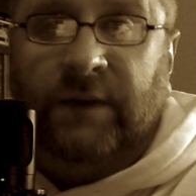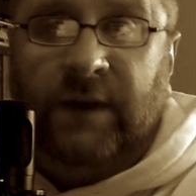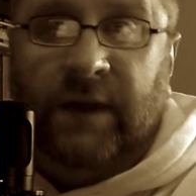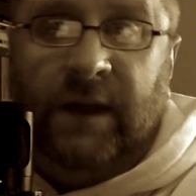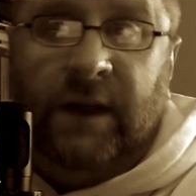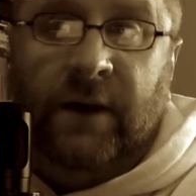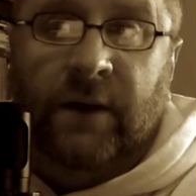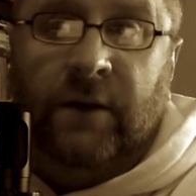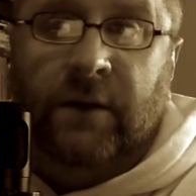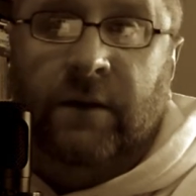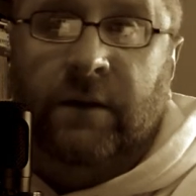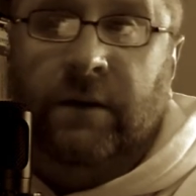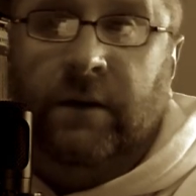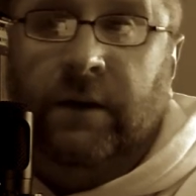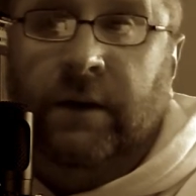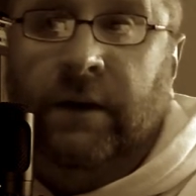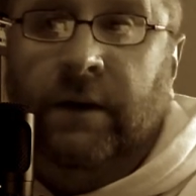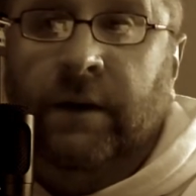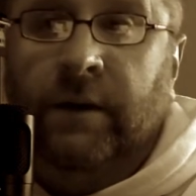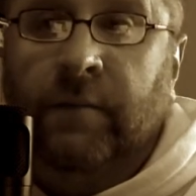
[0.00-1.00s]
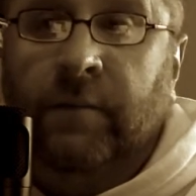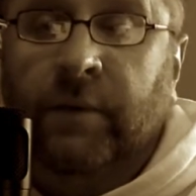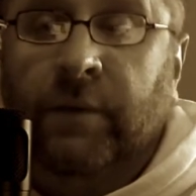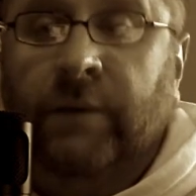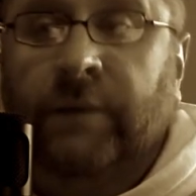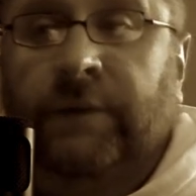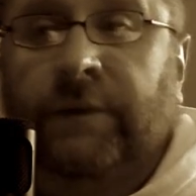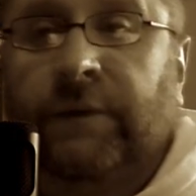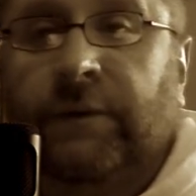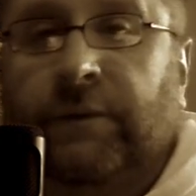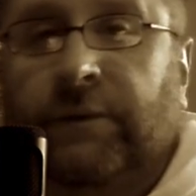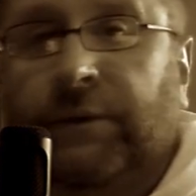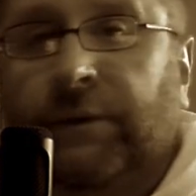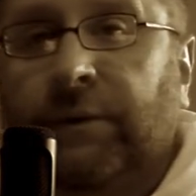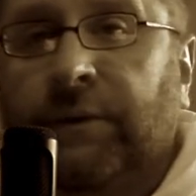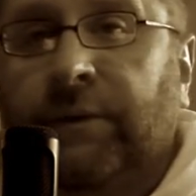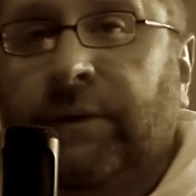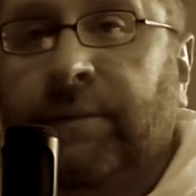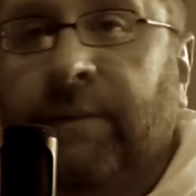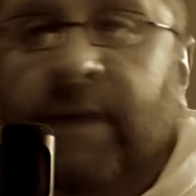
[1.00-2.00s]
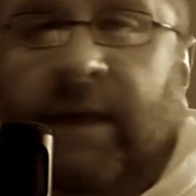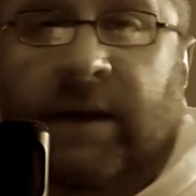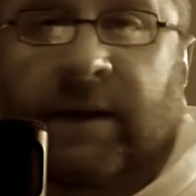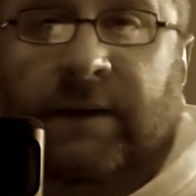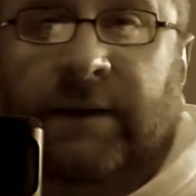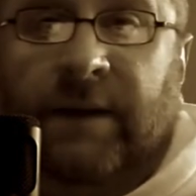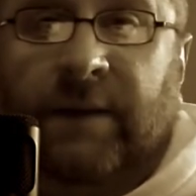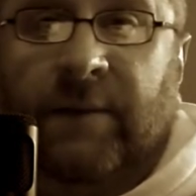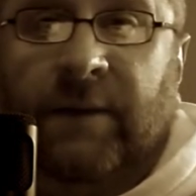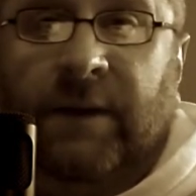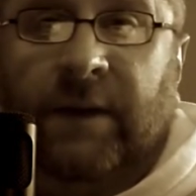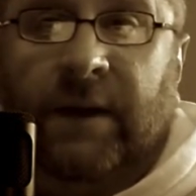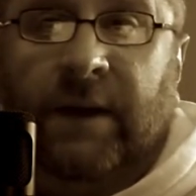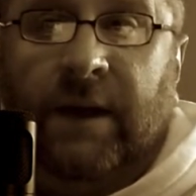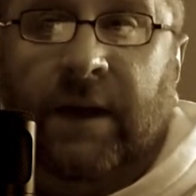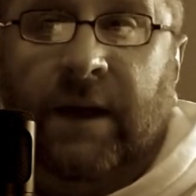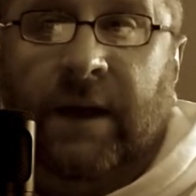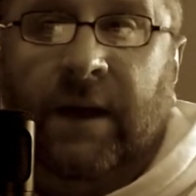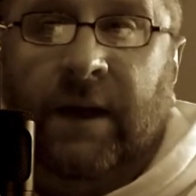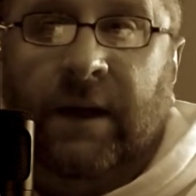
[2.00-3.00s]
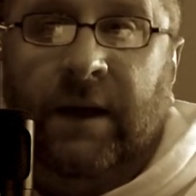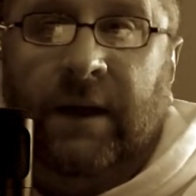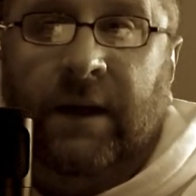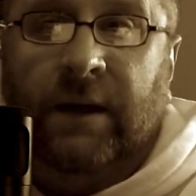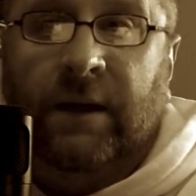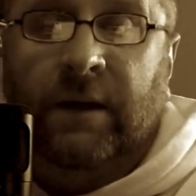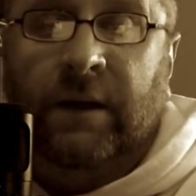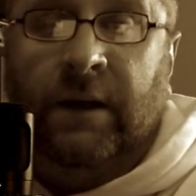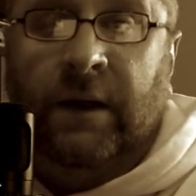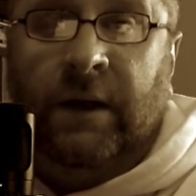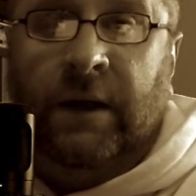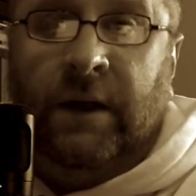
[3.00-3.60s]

year, both due to the pandemic and